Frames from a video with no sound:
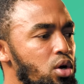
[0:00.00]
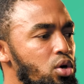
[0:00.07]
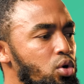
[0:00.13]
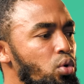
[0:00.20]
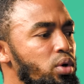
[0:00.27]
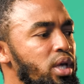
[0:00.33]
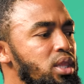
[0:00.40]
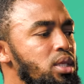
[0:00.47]

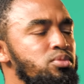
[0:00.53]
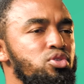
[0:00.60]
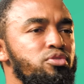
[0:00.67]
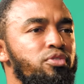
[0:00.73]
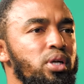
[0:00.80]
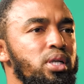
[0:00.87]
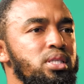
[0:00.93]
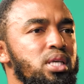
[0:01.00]
Go get them to
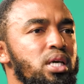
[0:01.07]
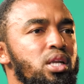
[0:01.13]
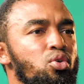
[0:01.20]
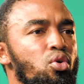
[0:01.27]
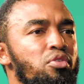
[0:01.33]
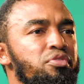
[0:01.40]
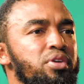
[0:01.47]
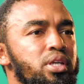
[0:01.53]
volunteer at an
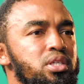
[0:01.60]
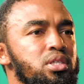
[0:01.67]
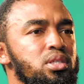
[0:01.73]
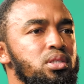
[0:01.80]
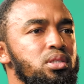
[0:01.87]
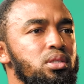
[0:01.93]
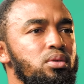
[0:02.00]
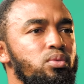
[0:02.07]

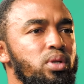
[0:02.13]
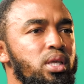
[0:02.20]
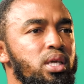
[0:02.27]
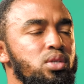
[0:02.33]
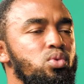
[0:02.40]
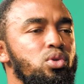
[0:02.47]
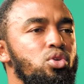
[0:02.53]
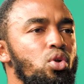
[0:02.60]
orphanage with
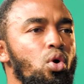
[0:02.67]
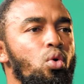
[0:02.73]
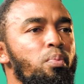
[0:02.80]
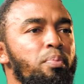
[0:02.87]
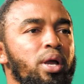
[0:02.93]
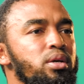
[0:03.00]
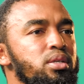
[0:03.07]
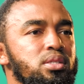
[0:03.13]
kids with no
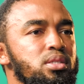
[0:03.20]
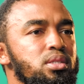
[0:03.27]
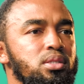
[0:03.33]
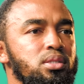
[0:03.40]
parents.